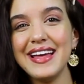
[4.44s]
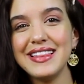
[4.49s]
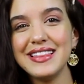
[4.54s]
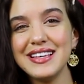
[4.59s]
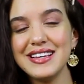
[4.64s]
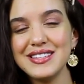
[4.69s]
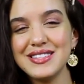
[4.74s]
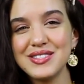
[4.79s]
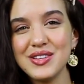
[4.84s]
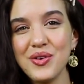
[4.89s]

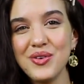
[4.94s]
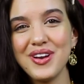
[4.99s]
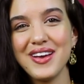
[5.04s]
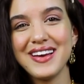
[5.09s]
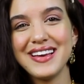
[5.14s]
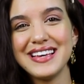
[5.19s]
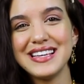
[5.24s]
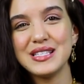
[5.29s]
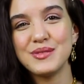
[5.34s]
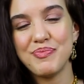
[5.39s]
the
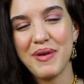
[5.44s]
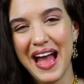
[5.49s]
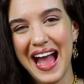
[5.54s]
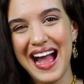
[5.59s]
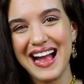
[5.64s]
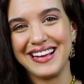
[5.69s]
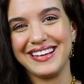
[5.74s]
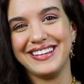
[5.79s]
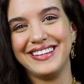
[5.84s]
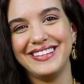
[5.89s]
soda is
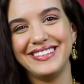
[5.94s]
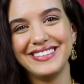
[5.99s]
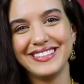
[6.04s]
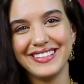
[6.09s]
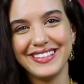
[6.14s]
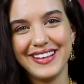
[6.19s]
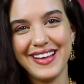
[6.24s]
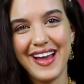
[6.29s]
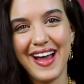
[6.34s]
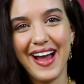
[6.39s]
back.
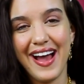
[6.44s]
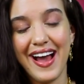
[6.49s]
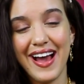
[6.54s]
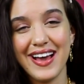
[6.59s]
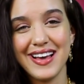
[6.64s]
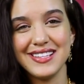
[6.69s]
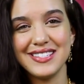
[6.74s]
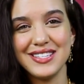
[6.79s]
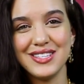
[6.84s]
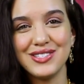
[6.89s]

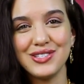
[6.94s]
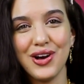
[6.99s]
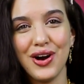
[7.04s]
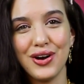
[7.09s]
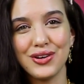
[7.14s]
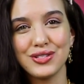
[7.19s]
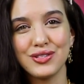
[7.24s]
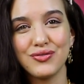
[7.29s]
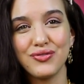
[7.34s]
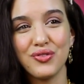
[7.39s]
I
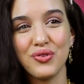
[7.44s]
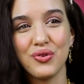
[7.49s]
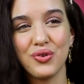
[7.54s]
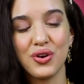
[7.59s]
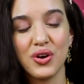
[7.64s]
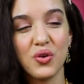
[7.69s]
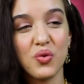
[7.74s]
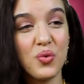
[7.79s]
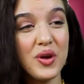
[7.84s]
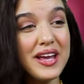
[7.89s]
detoxed for
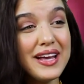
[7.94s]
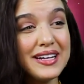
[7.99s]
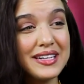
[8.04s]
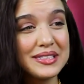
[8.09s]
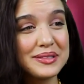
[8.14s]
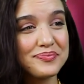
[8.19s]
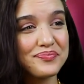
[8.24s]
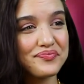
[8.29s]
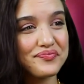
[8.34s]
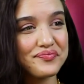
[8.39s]
a week.
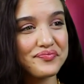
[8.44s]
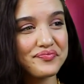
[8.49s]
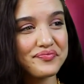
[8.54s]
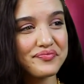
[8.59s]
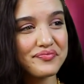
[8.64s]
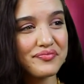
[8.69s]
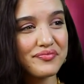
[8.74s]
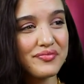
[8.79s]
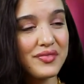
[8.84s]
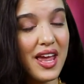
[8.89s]

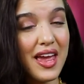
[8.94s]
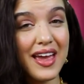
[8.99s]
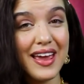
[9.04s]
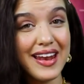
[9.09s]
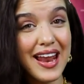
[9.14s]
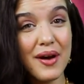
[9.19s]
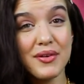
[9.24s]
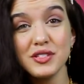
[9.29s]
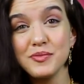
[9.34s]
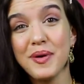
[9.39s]

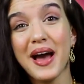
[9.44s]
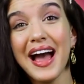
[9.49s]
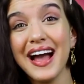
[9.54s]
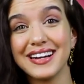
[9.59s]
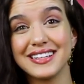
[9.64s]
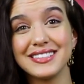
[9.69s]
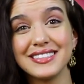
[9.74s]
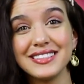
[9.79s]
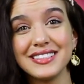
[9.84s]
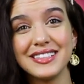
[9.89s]
Now it's
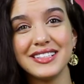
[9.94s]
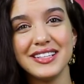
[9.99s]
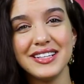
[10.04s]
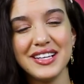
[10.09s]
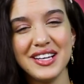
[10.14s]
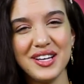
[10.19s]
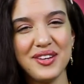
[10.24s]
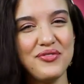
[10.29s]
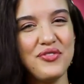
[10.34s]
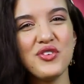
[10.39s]
back
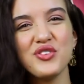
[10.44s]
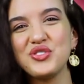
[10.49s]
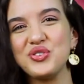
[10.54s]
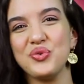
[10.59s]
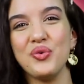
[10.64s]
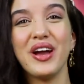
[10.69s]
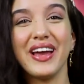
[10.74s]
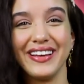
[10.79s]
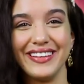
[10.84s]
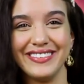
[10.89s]
in full
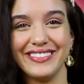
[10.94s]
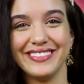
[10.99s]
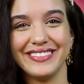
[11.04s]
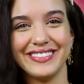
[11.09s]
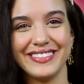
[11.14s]
swing.